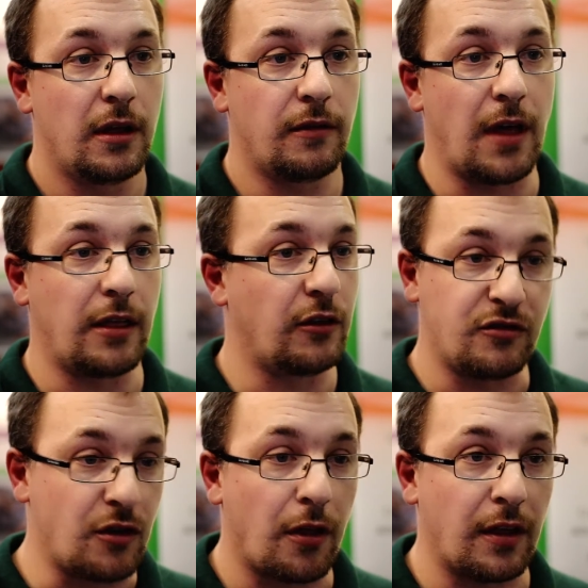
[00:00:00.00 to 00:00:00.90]
that
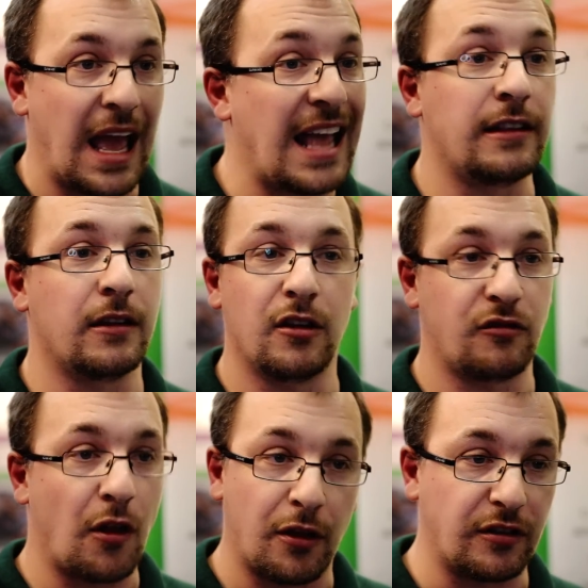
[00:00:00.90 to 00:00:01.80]
there's nothing hidden,
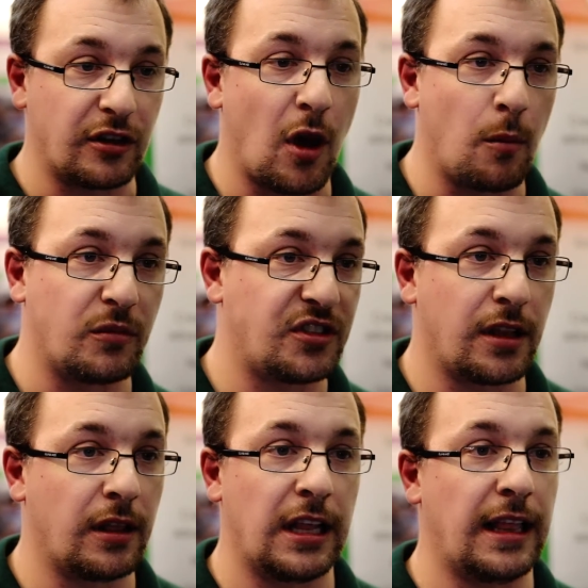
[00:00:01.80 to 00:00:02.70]
there's nothing to come
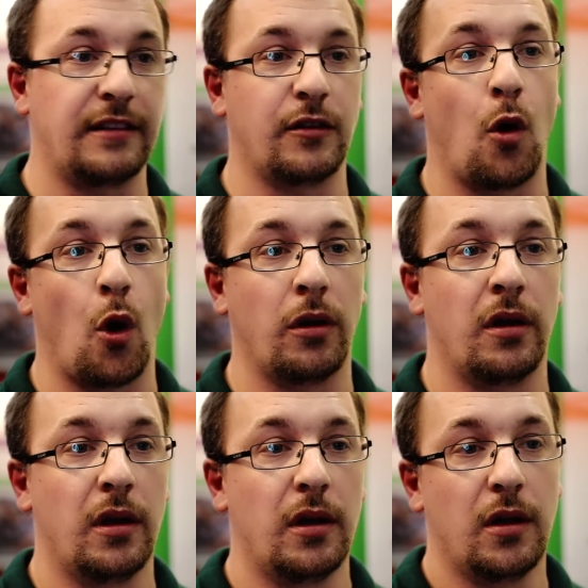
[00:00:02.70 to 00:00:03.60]
suddenly later on
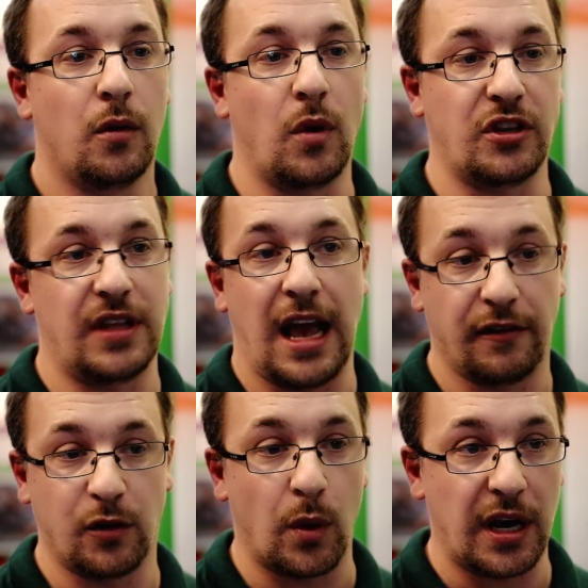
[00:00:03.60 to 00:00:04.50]
which they
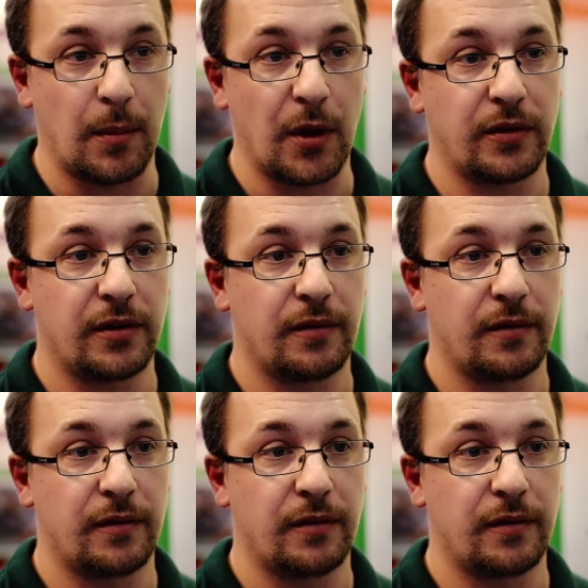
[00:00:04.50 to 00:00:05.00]
have to worry about.